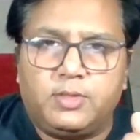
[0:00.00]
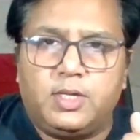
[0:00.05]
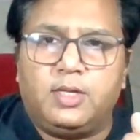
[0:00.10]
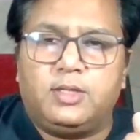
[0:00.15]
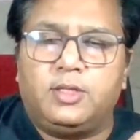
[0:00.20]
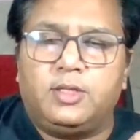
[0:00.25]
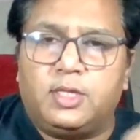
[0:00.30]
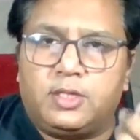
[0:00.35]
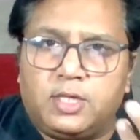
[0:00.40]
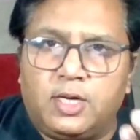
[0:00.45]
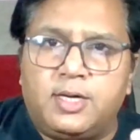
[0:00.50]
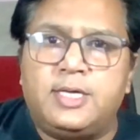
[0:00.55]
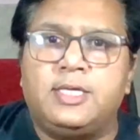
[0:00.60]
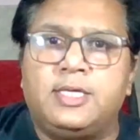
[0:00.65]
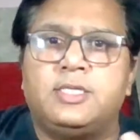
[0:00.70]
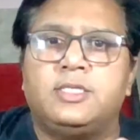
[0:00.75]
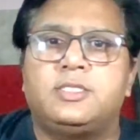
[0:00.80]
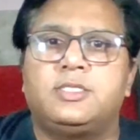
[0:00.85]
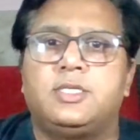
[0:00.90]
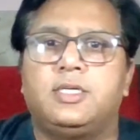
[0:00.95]
The third
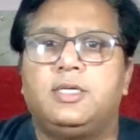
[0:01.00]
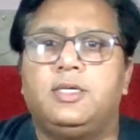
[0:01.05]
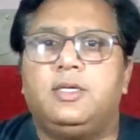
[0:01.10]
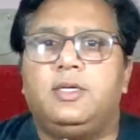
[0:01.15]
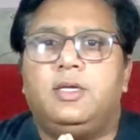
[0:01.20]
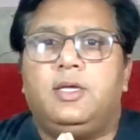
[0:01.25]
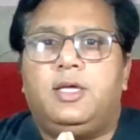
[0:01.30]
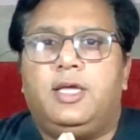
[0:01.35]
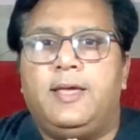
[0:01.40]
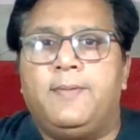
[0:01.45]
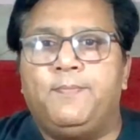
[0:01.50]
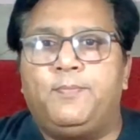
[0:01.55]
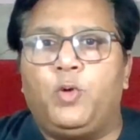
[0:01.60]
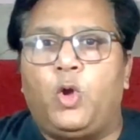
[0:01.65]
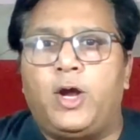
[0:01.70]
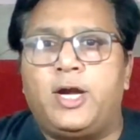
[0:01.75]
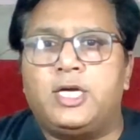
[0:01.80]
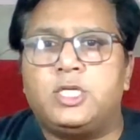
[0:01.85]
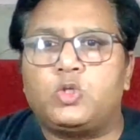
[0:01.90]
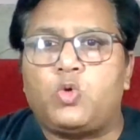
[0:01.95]
is
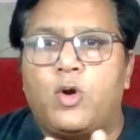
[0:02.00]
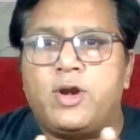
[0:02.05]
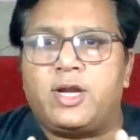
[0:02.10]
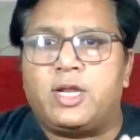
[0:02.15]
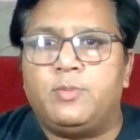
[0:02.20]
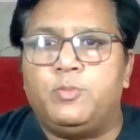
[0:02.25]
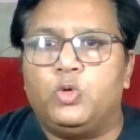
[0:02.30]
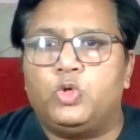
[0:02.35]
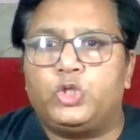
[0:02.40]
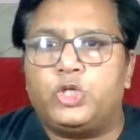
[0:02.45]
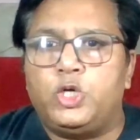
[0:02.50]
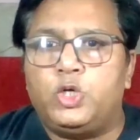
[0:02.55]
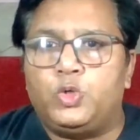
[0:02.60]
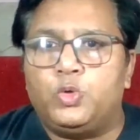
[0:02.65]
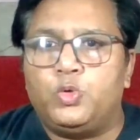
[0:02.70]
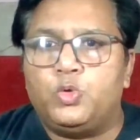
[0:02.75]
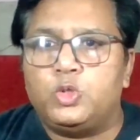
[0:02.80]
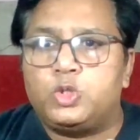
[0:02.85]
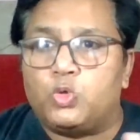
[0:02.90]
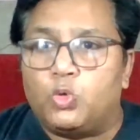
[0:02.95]
employer's contribution
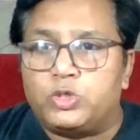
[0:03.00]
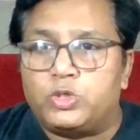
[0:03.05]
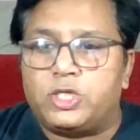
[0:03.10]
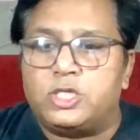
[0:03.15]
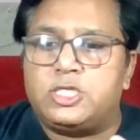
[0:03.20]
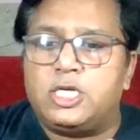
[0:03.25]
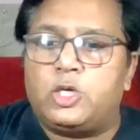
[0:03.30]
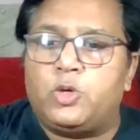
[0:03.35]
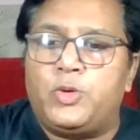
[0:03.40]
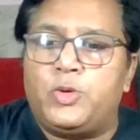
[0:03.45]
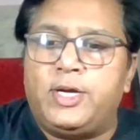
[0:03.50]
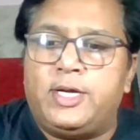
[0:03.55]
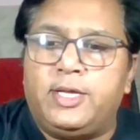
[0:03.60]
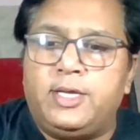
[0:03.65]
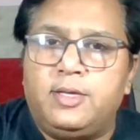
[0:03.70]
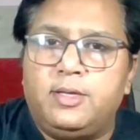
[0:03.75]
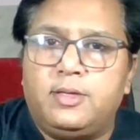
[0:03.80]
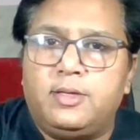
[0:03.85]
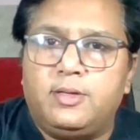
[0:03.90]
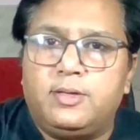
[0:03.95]
to social security.